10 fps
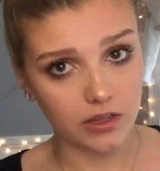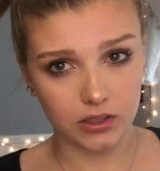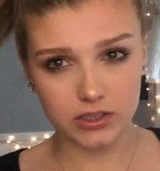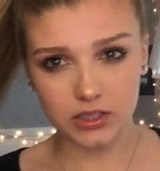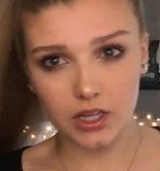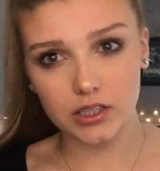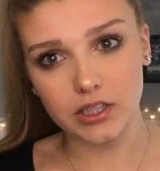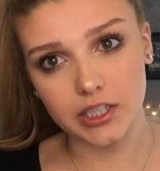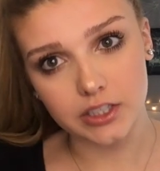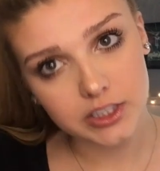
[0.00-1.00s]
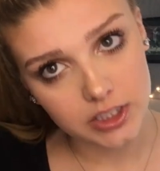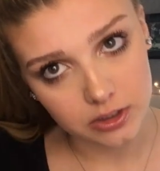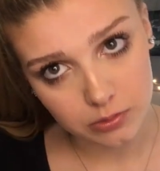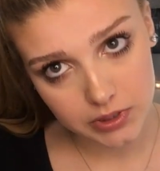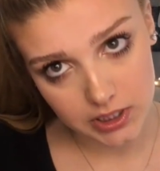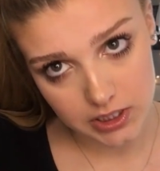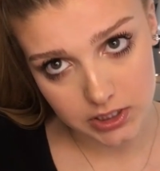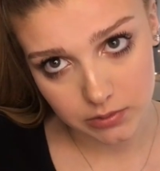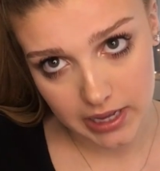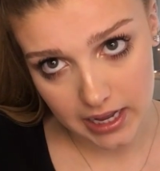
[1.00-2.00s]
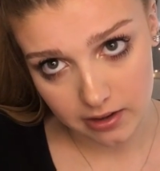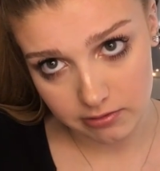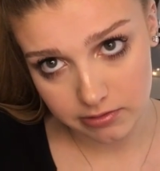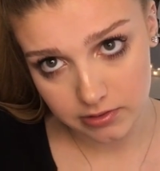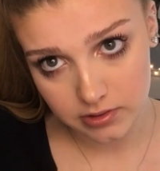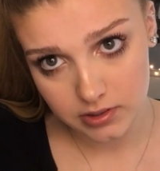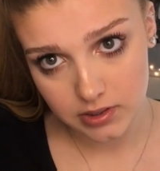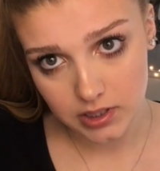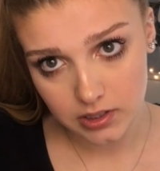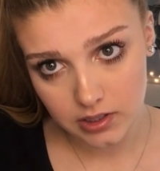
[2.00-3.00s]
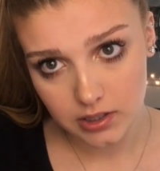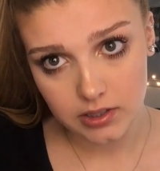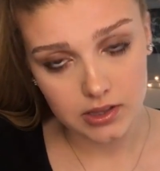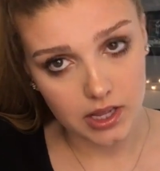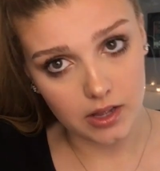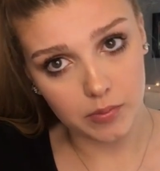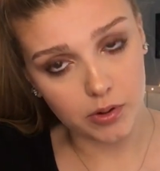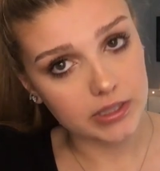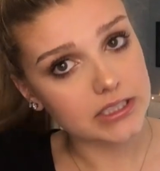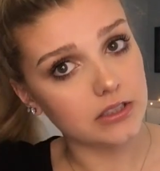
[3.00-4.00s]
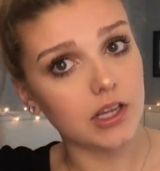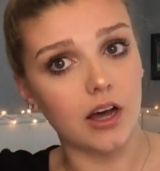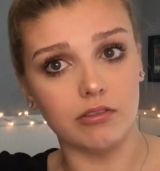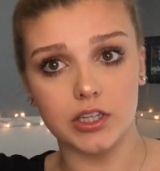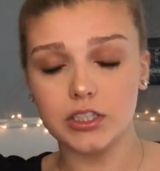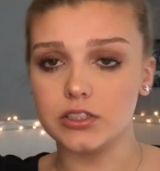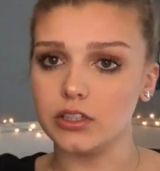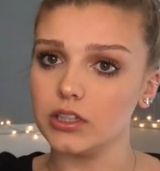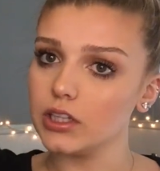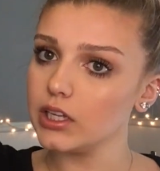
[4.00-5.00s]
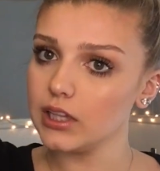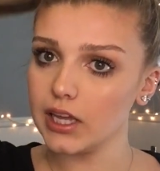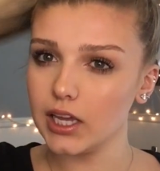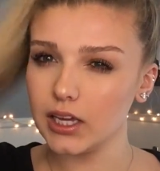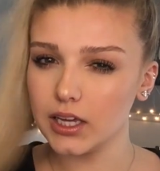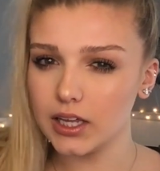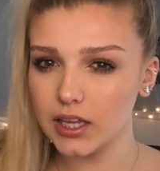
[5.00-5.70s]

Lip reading: It looks a lot cleaner too because you have the ponytail covered, so you could like